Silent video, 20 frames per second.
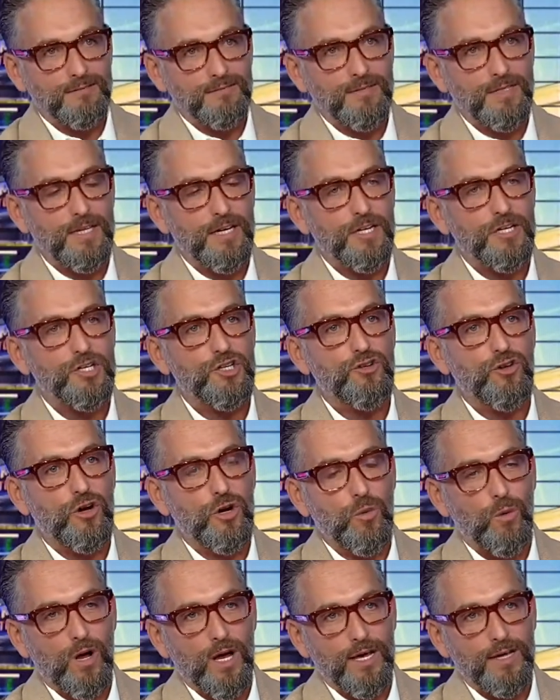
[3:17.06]
He had a
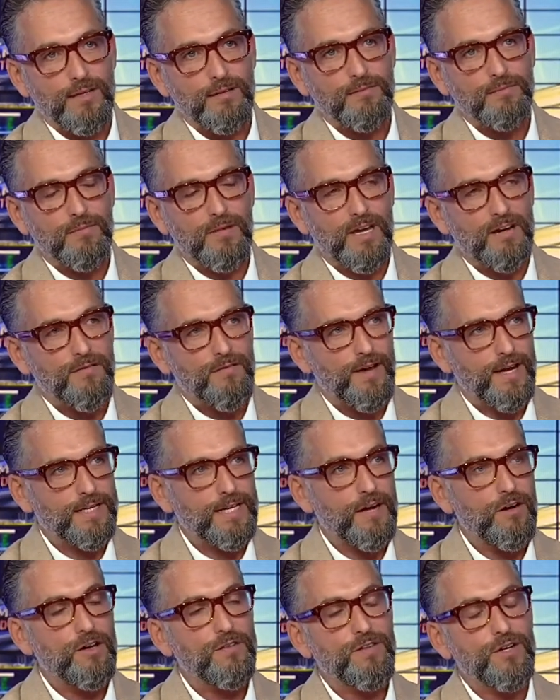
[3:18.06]
strong why. Matter of fact,
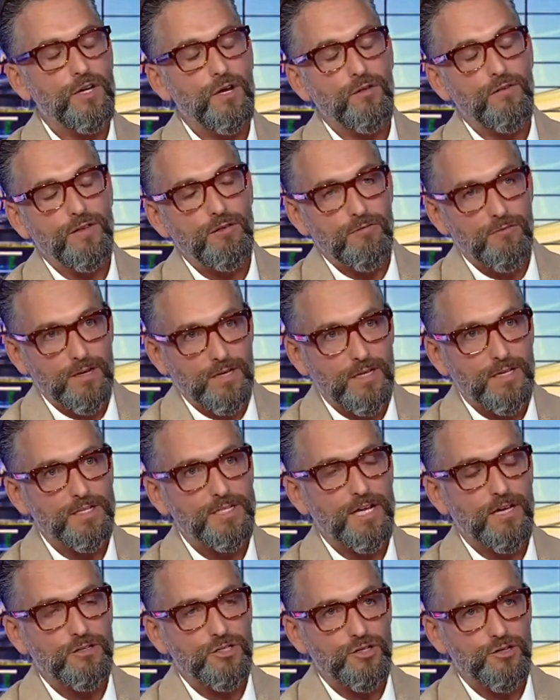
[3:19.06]
I don't even know if he
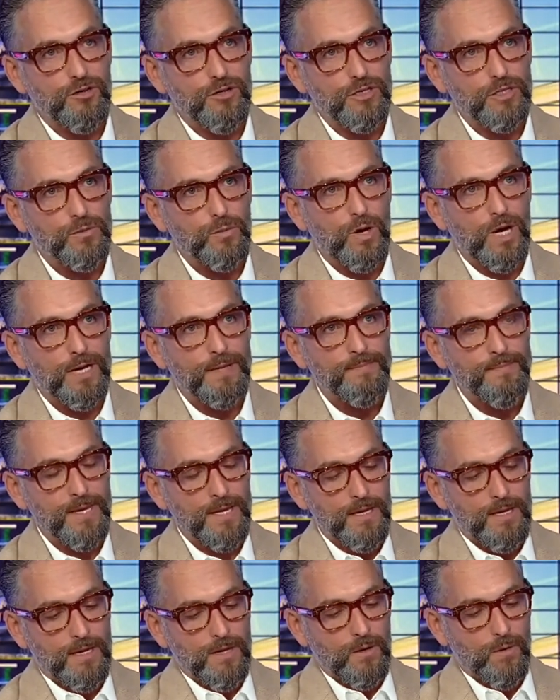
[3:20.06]
realized how strong his why
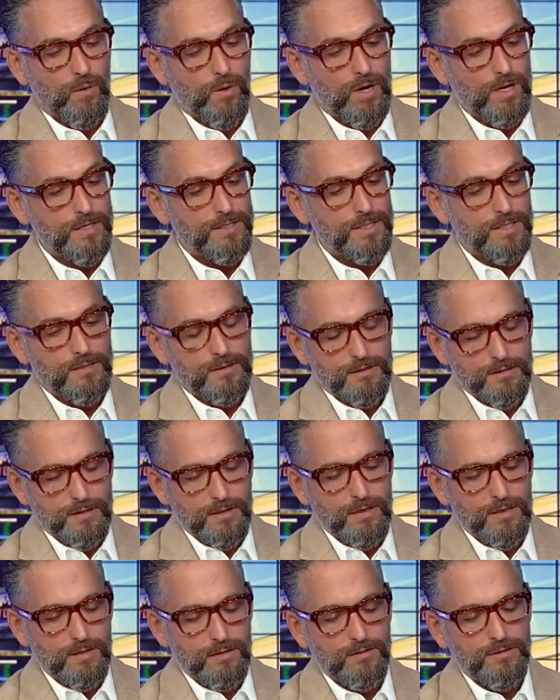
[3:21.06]
was, and
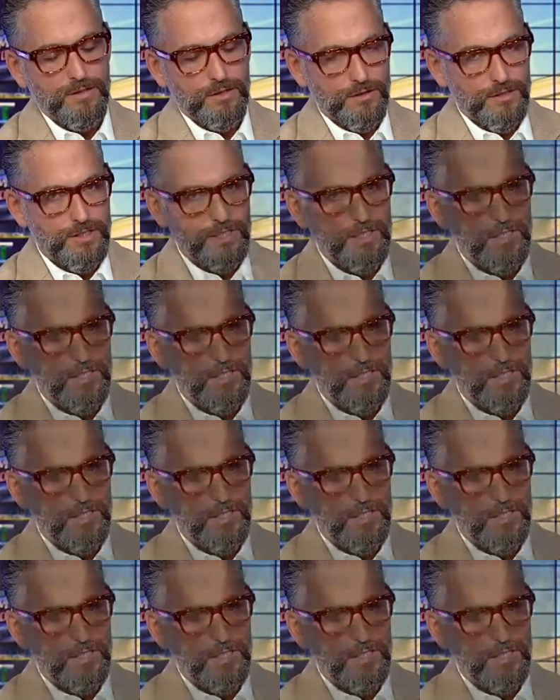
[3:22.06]
you'll, you'll see